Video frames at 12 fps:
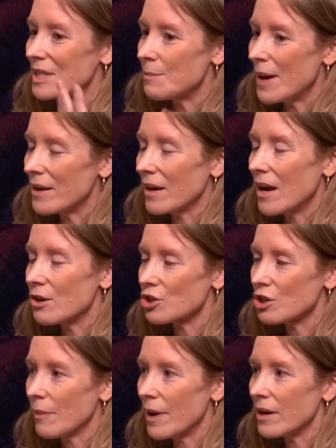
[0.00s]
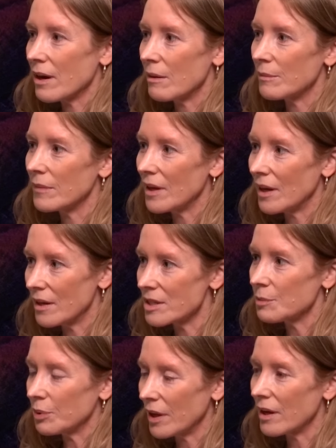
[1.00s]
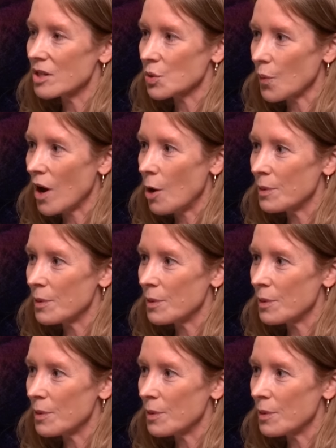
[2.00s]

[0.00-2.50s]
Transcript: this medication might come into play as well.